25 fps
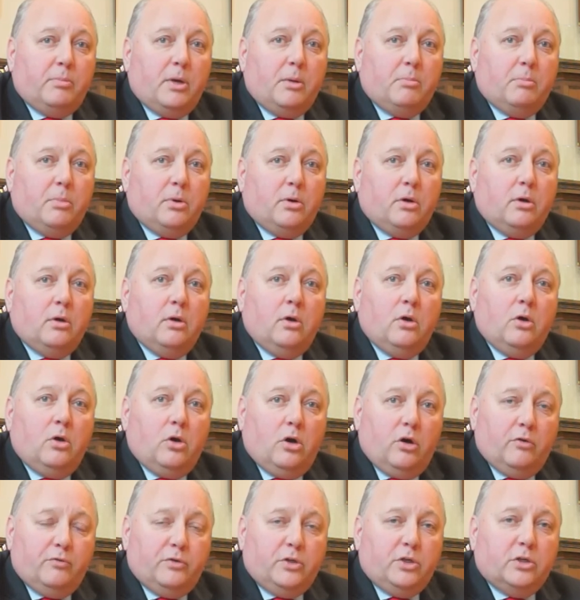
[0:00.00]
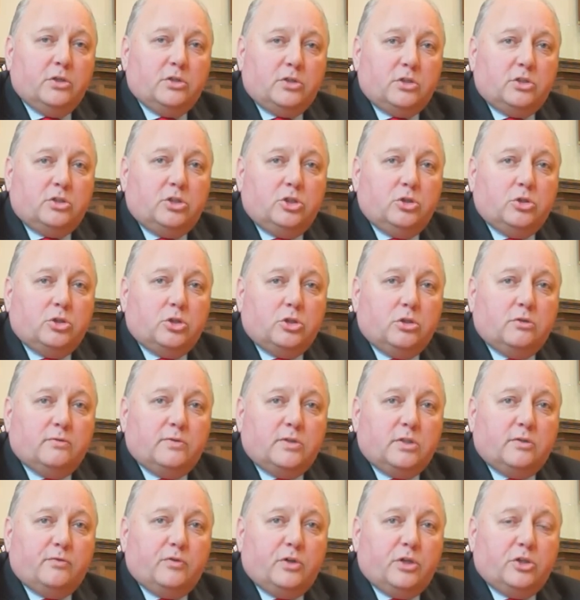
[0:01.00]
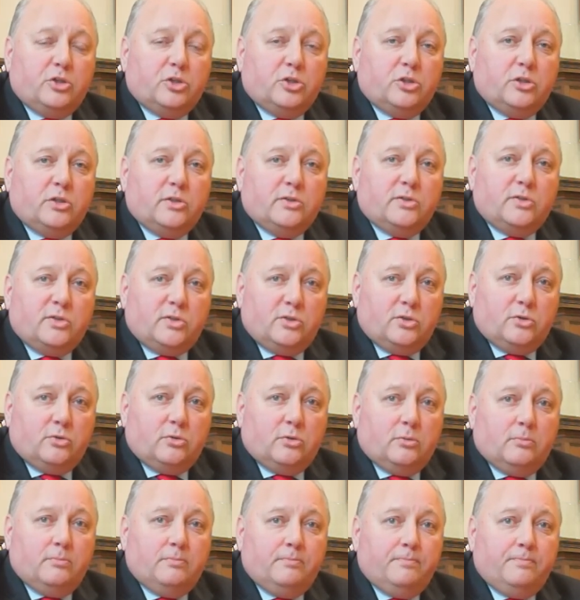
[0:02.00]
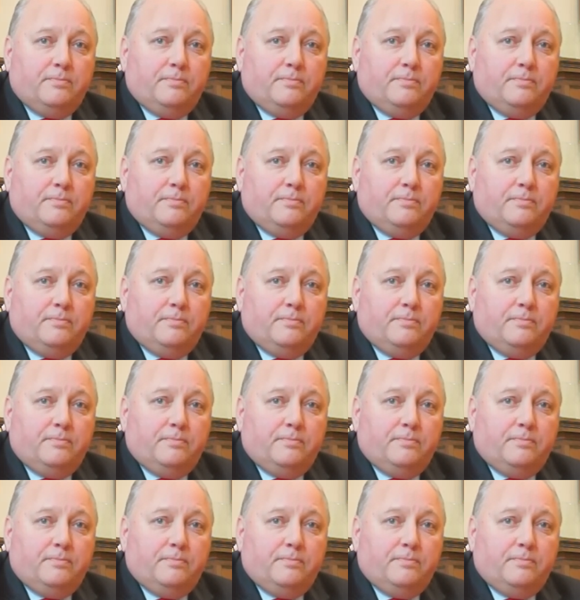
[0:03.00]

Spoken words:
member of the Institution of Civil Engineers soon.